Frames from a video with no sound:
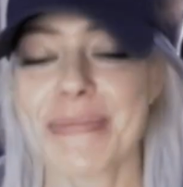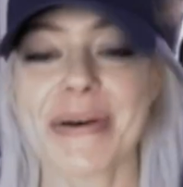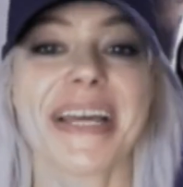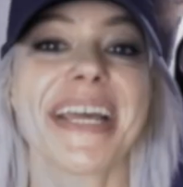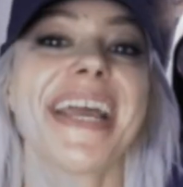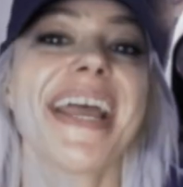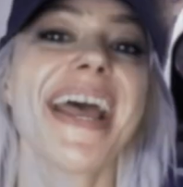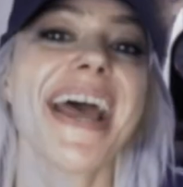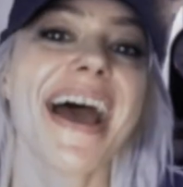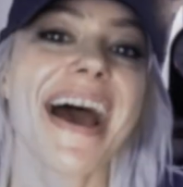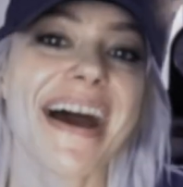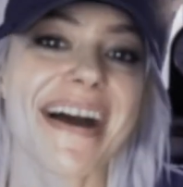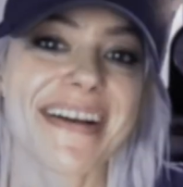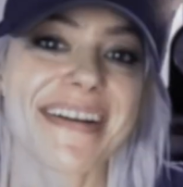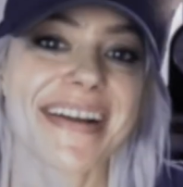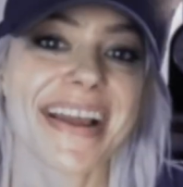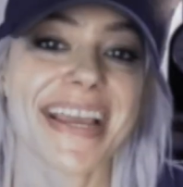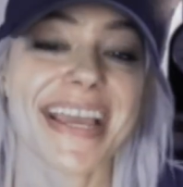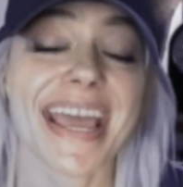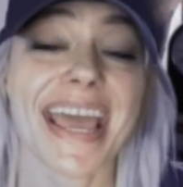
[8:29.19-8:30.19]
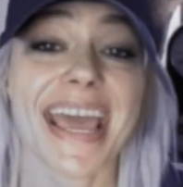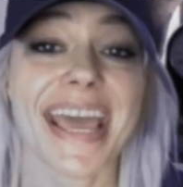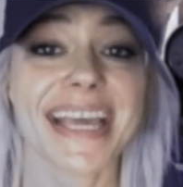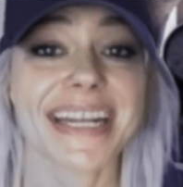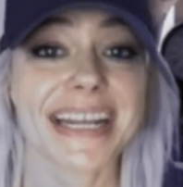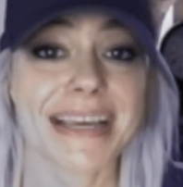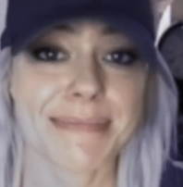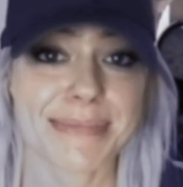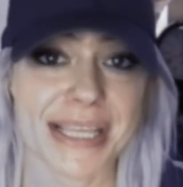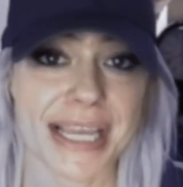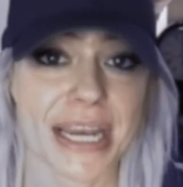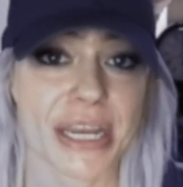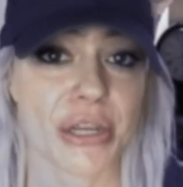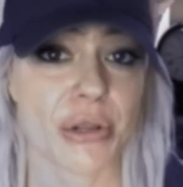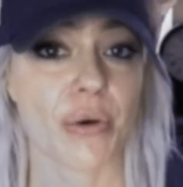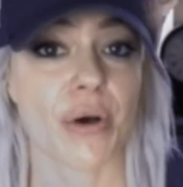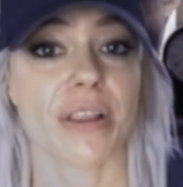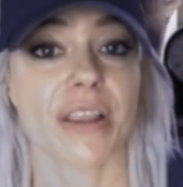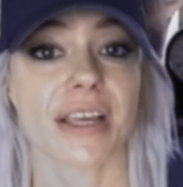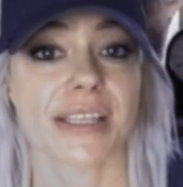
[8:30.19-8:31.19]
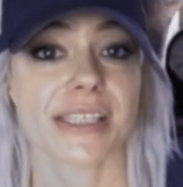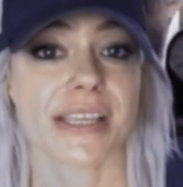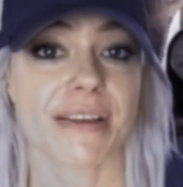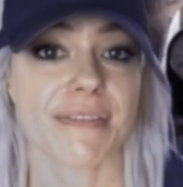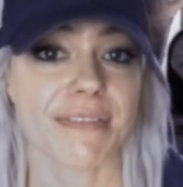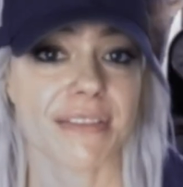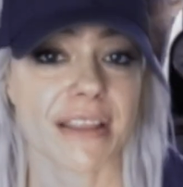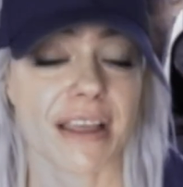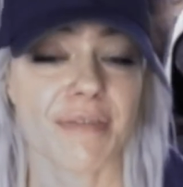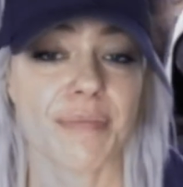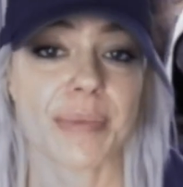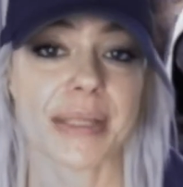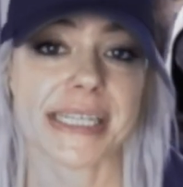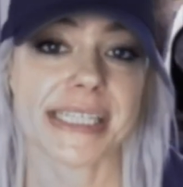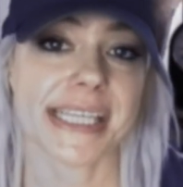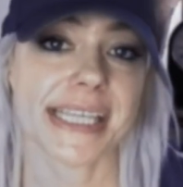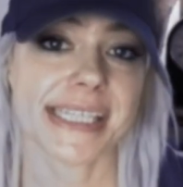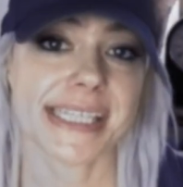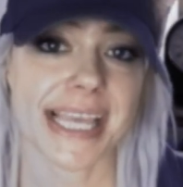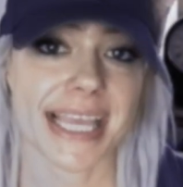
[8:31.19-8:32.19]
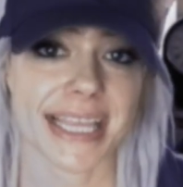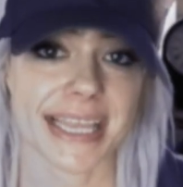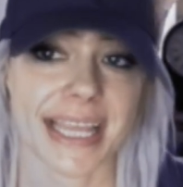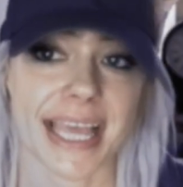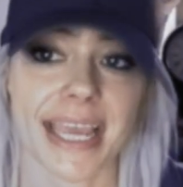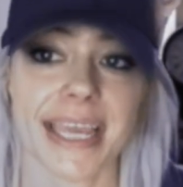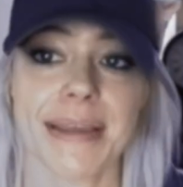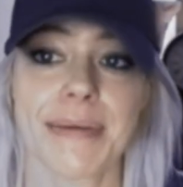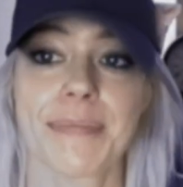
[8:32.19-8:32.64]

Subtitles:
But all right, and I'm sending you all lots of love, blessings, and light.